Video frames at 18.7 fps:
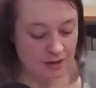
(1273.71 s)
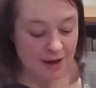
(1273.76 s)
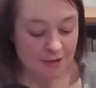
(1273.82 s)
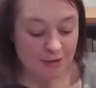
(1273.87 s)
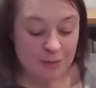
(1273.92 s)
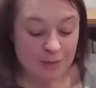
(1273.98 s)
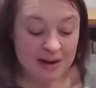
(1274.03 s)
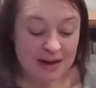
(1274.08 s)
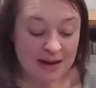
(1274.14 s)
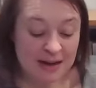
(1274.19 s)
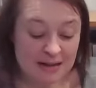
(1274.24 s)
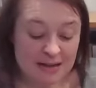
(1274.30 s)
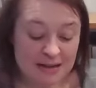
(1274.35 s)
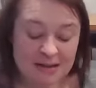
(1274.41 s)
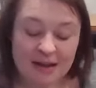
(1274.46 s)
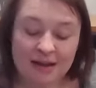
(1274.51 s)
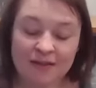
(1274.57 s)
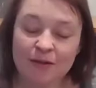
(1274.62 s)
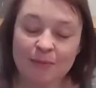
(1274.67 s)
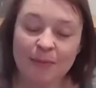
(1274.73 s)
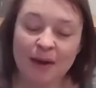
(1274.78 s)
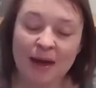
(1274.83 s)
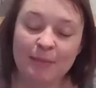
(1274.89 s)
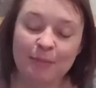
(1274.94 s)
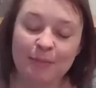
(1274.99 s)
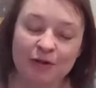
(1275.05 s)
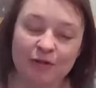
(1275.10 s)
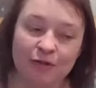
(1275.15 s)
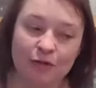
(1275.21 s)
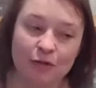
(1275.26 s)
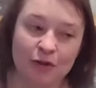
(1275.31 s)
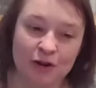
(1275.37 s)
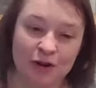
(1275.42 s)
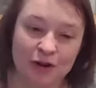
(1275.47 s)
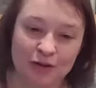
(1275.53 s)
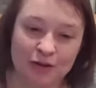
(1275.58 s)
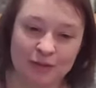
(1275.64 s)
Everybody is saving paper
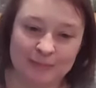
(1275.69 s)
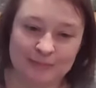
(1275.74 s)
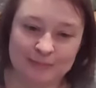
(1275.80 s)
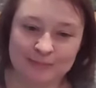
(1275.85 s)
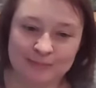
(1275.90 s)
for her.